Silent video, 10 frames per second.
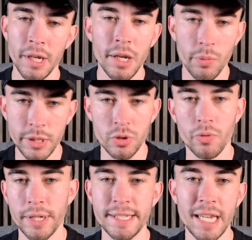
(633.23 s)
We saw in
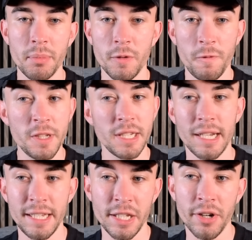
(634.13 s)
this game that physically
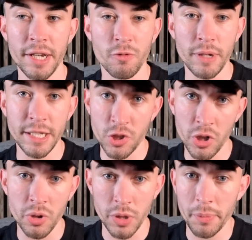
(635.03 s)
United really
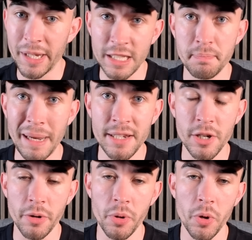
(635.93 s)
struggled up against
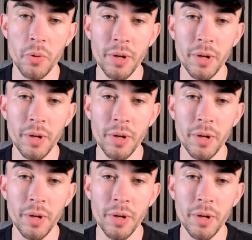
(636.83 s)
Beto, who